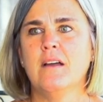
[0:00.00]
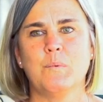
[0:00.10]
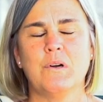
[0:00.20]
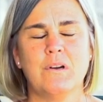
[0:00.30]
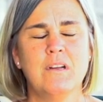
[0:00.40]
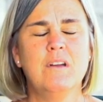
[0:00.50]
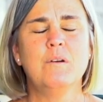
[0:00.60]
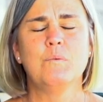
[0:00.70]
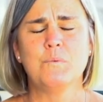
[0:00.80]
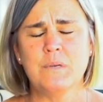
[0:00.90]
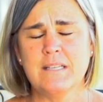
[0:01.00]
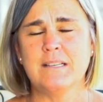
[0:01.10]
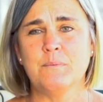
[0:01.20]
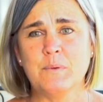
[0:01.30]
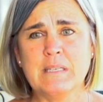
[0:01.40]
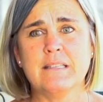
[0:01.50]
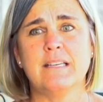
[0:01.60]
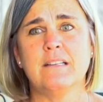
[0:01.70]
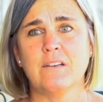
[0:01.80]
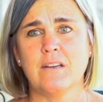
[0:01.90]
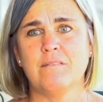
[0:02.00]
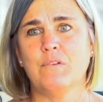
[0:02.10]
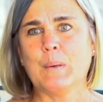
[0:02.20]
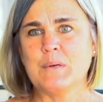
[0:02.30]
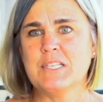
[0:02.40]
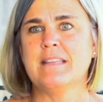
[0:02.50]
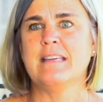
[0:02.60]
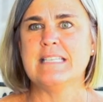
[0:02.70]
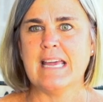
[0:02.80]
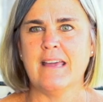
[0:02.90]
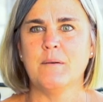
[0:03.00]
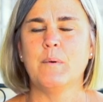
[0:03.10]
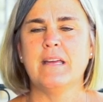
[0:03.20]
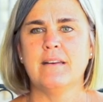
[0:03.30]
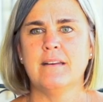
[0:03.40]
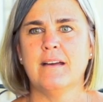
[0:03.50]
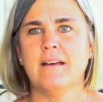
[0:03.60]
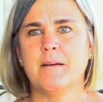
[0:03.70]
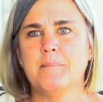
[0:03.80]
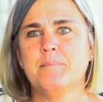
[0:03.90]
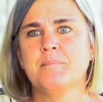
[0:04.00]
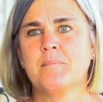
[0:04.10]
We're really, really looking forward to the day when